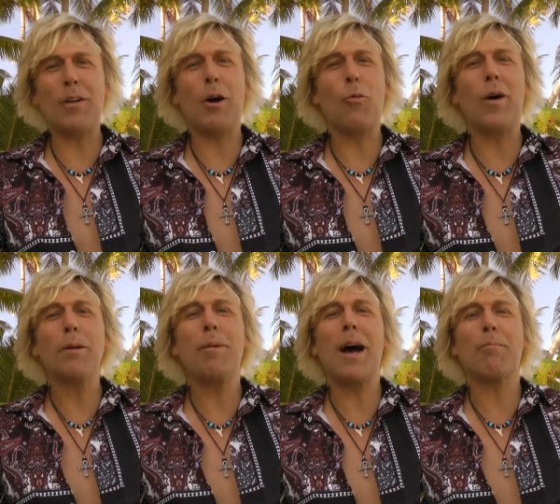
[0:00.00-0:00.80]
not
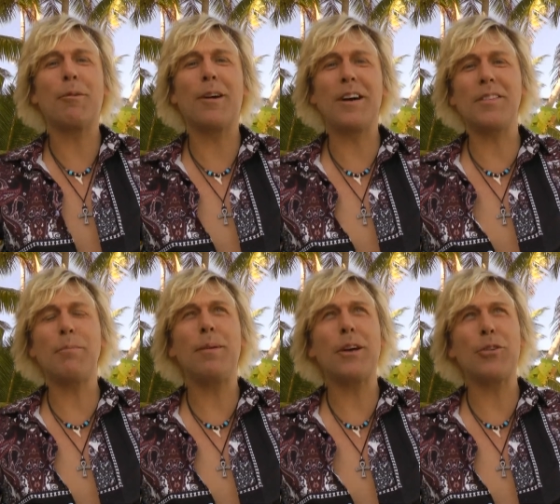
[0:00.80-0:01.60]
one paparazzi
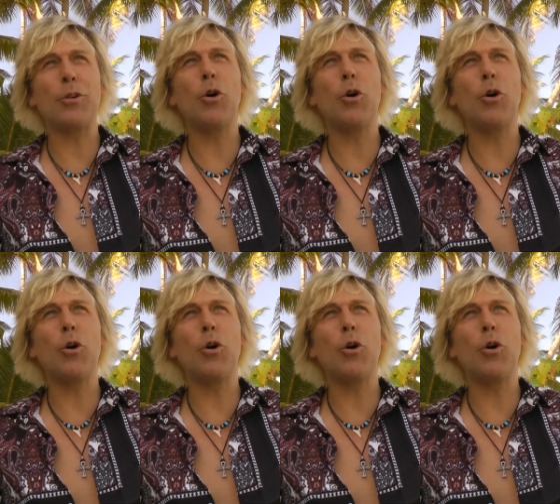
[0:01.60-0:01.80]
picture,